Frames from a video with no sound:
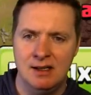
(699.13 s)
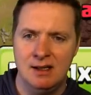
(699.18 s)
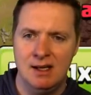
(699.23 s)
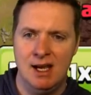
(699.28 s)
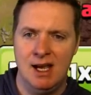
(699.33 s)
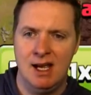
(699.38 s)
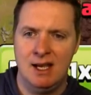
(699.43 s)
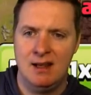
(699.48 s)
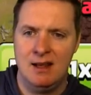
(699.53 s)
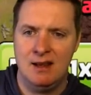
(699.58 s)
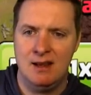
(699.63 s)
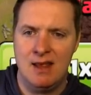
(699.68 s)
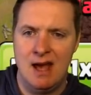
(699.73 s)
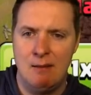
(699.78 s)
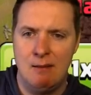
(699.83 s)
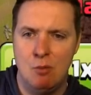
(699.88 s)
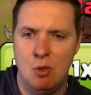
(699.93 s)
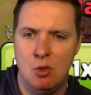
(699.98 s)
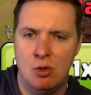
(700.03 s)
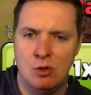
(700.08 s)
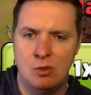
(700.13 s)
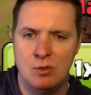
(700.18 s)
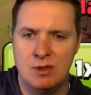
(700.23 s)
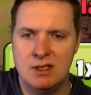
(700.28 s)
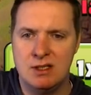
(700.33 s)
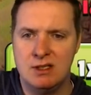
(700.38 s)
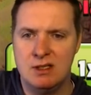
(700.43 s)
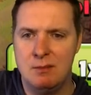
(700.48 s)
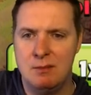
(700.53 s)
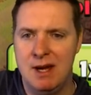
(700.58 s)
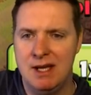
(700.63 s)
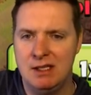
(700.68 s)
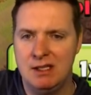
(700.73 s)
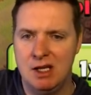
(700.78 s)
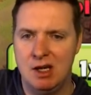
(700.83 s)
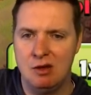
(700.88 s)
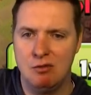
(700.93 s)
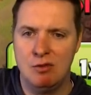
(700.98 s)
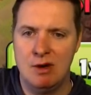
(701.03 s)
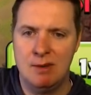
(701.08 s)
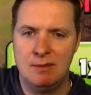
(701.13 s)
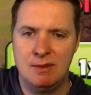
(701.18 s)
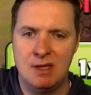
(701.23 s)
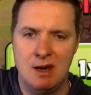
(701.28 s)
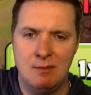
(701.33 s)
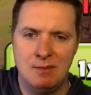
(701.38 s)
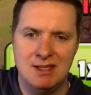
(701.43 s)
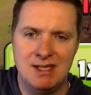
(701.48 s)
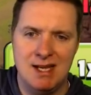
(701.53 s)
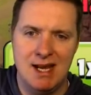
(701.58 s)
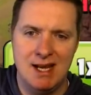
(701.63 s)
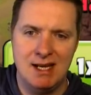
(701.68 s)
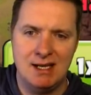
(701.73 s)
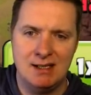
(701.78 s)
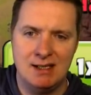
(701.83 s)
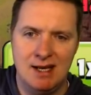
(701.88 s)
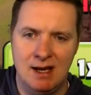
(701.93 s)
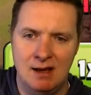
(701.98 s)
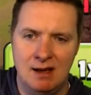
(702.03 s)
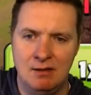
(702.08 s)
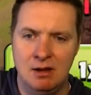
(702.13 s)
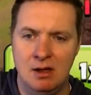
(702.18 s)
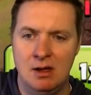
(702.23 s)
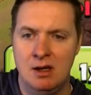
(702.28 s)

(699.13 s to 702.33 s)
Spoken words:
and that mortar, which is about to get ripped up and taken down.